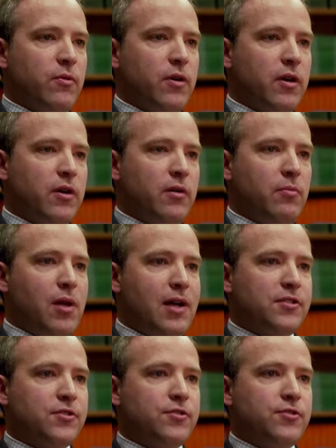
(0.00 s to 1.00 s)
where a
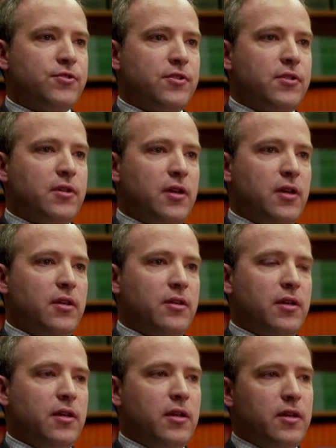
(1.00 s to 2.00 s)
plastic surgeon and
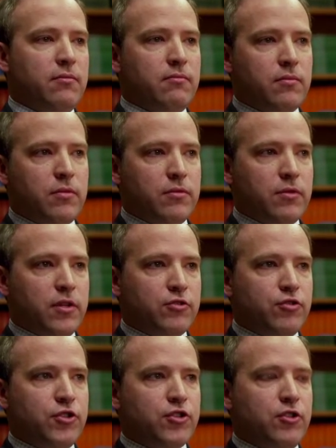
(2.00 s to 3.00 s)
a
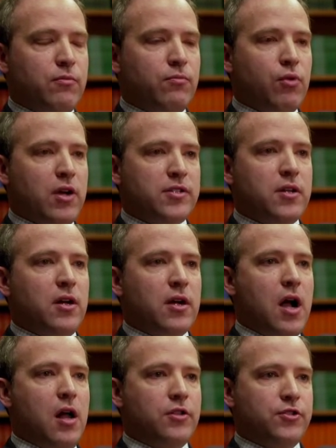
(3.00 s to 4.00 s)
traditional breast
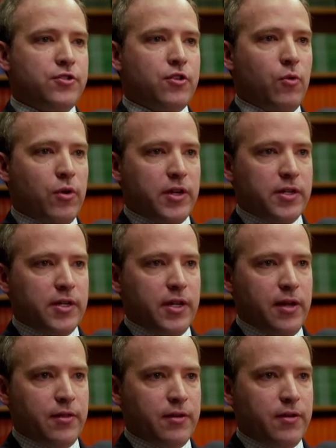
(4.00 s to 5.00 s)
oncologist are working
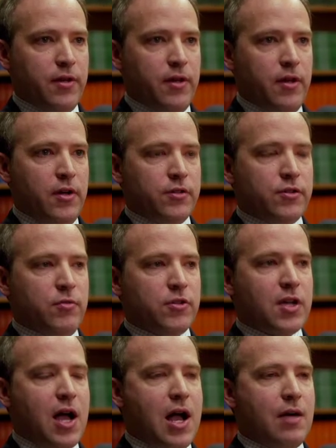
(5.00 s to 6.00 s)
together. So the most
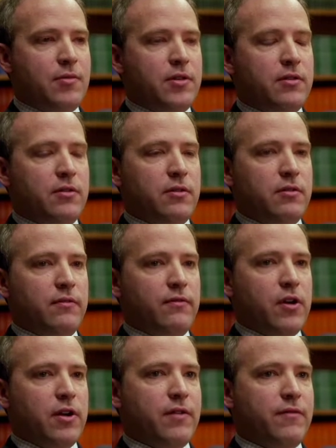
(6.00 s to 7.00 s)
common
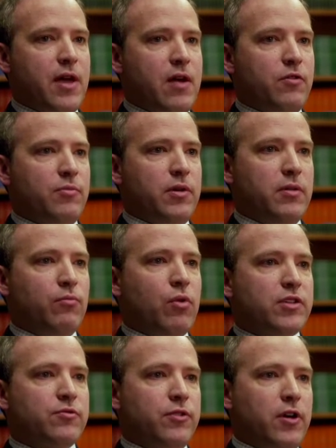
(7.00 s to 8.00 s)
variant of that would be a
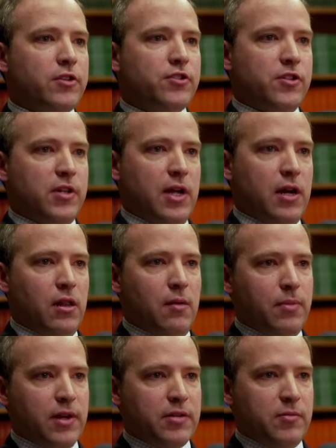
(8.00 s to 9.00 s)
breast reduction and a
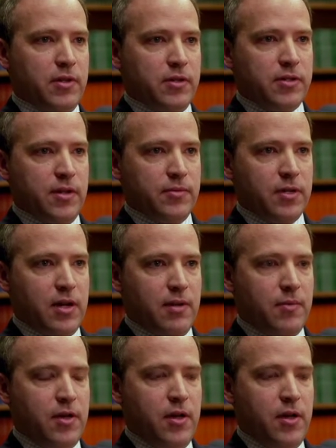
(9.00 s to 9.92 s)
lumpectomy at the same time.